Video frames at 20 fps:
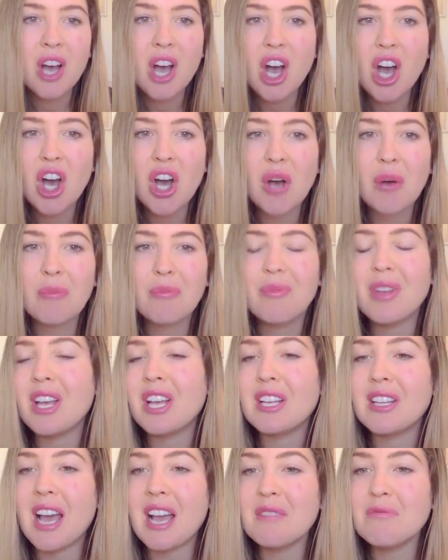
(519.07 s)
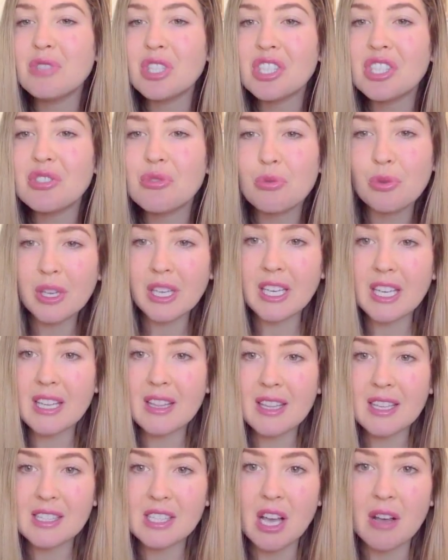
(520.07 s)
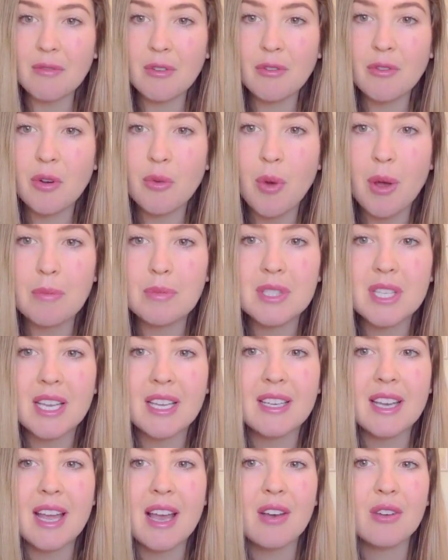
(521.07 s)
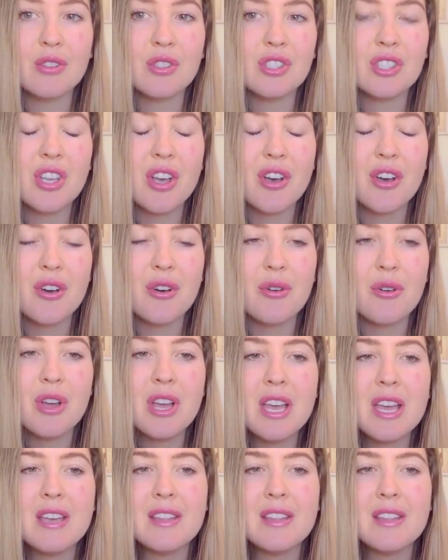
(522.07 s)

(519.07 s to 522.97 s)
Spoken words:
I'm just reading this off of a website now, so